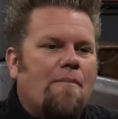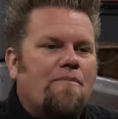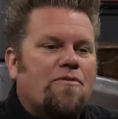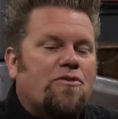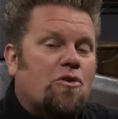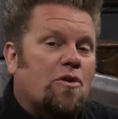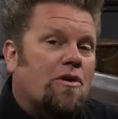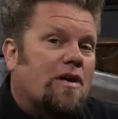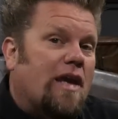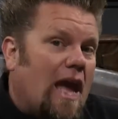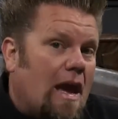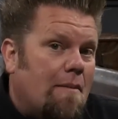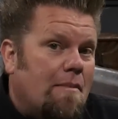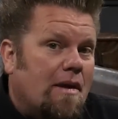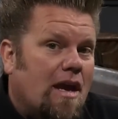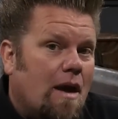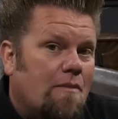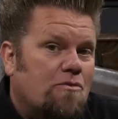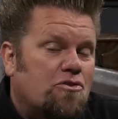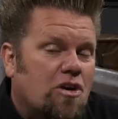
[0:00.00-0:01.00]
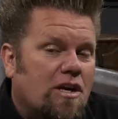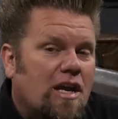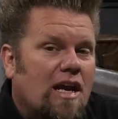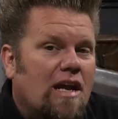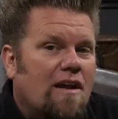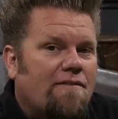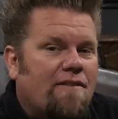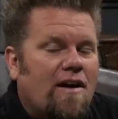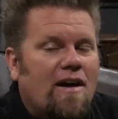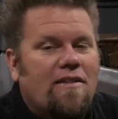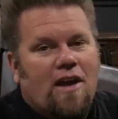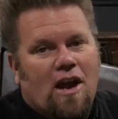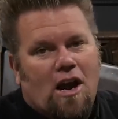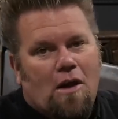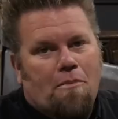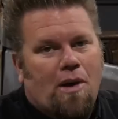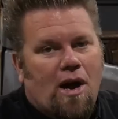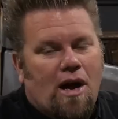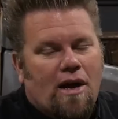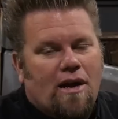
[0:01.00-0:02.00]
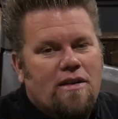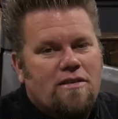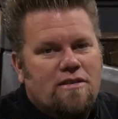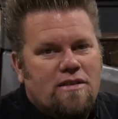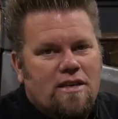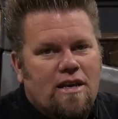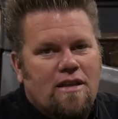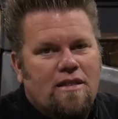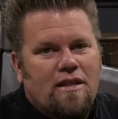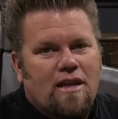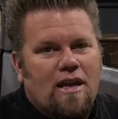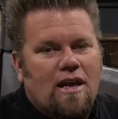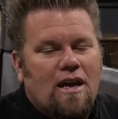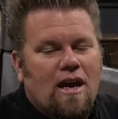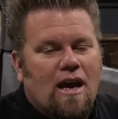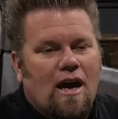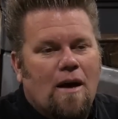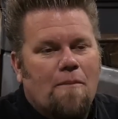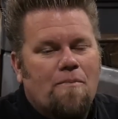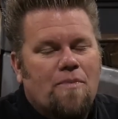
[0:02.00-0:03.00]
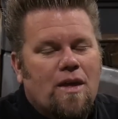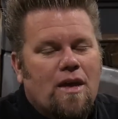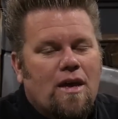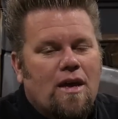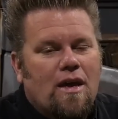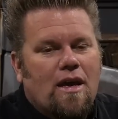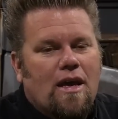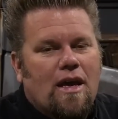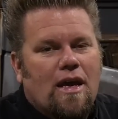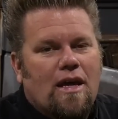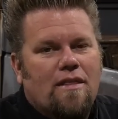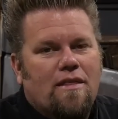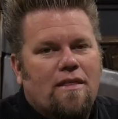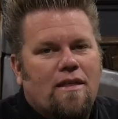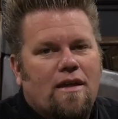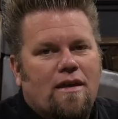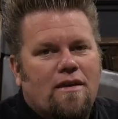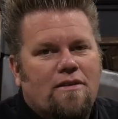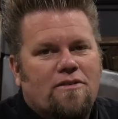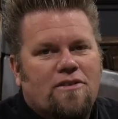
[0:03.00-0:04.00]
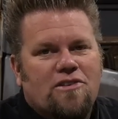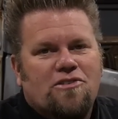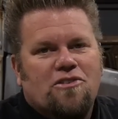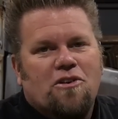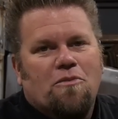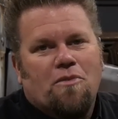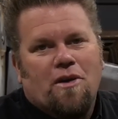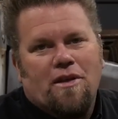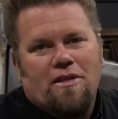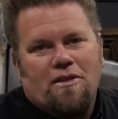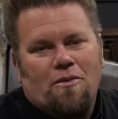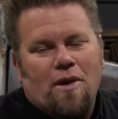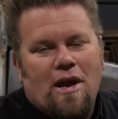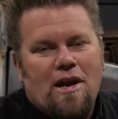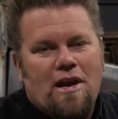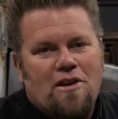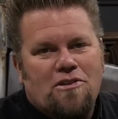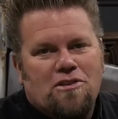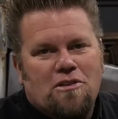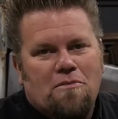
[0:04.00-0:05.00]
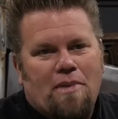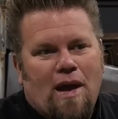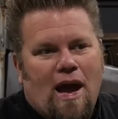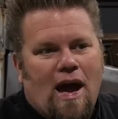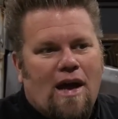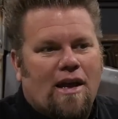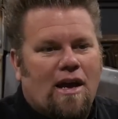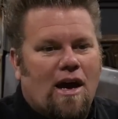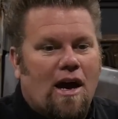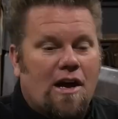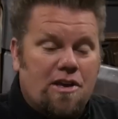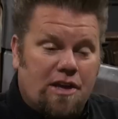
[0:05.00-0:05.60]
So it can become tricky to find the air pockets in the system when the radiator's in the back.